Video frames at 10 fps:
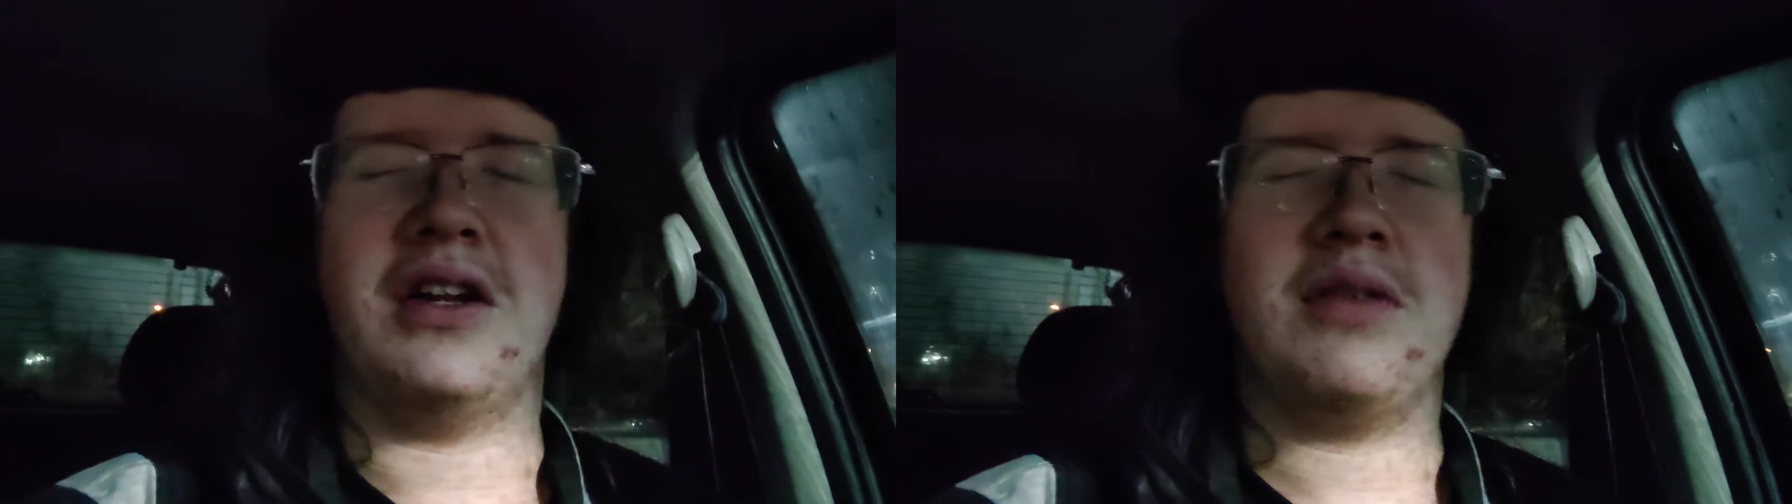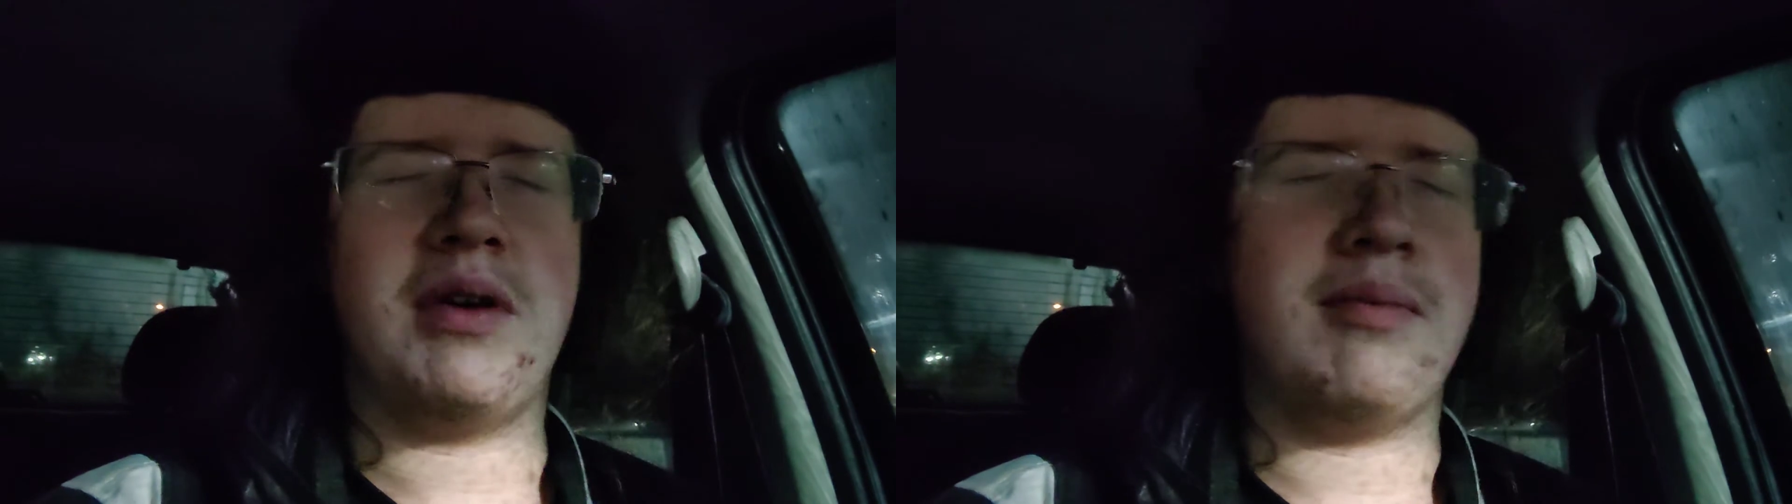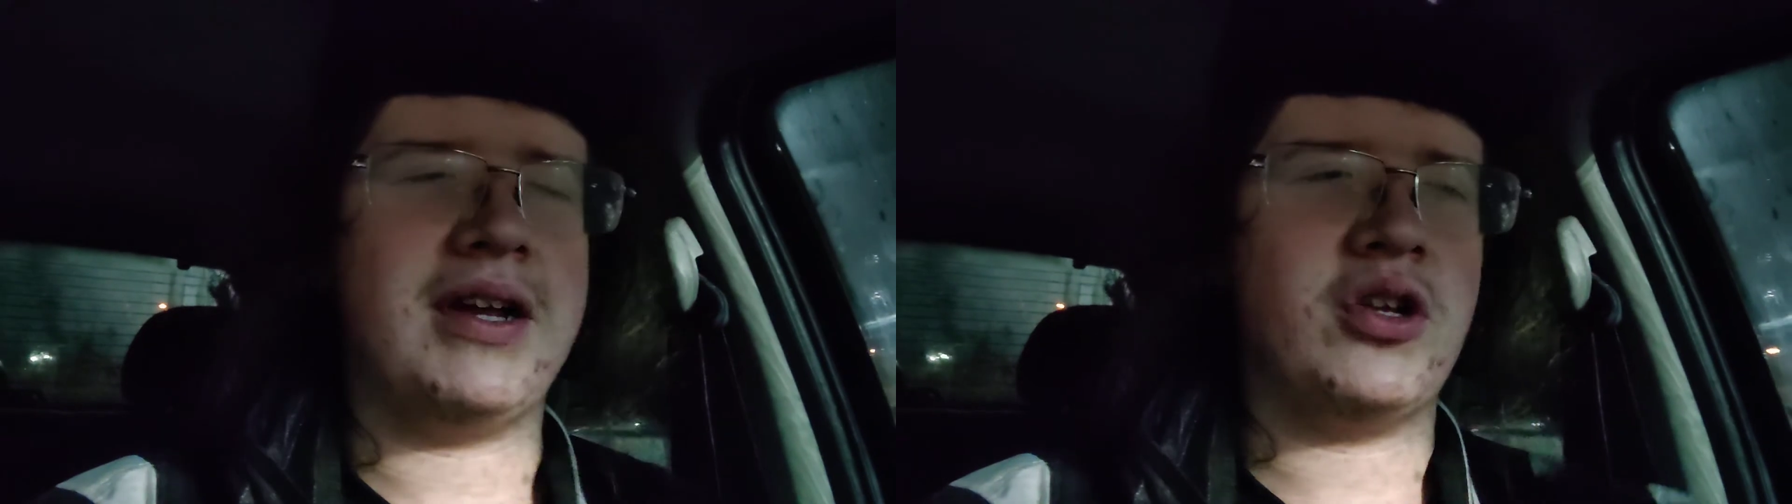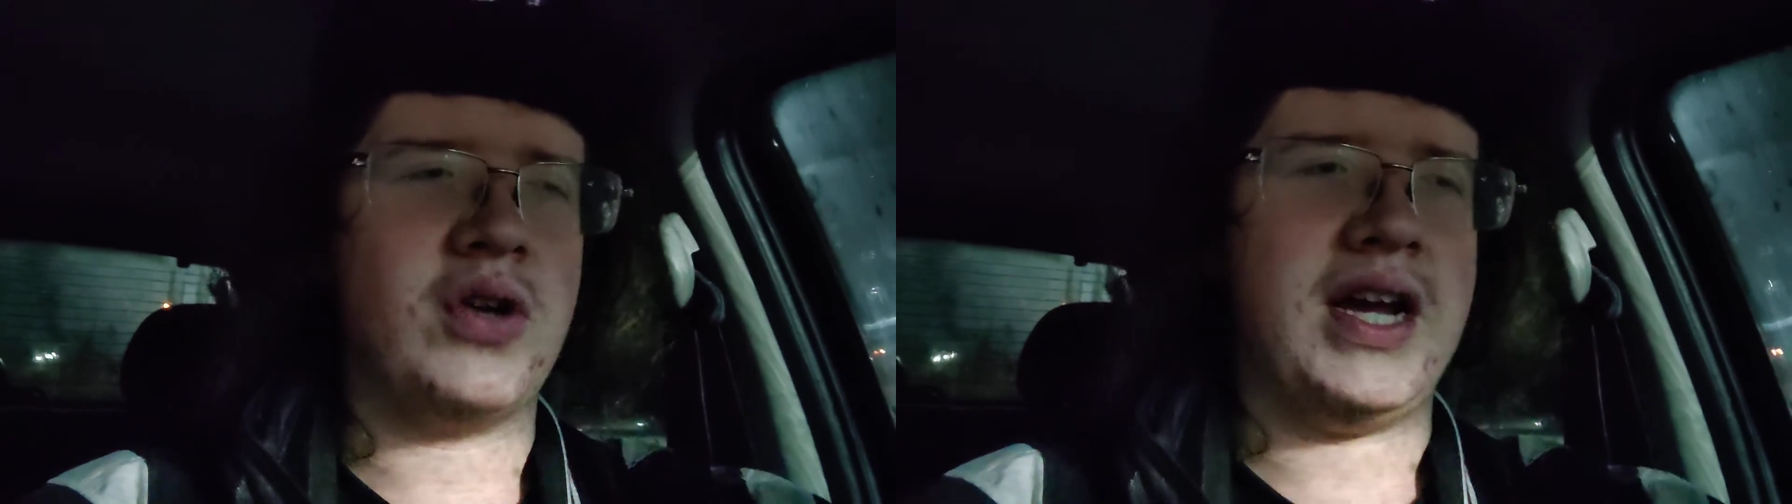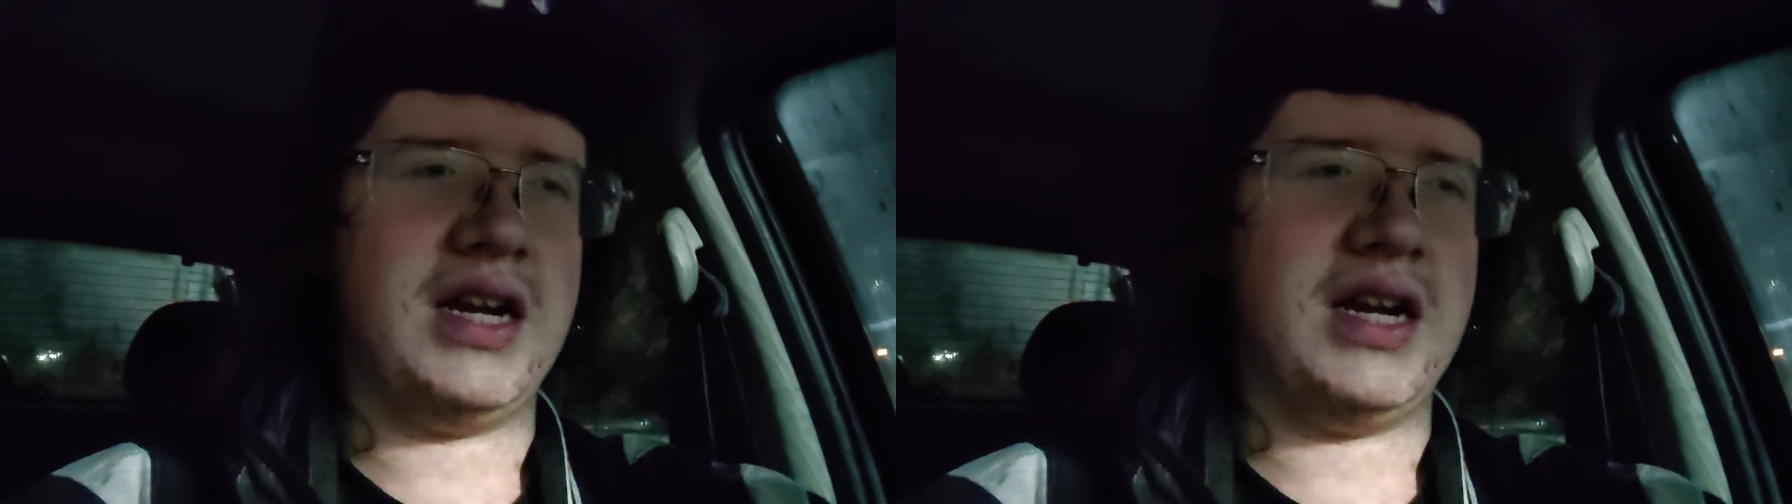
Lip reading: know that my manager,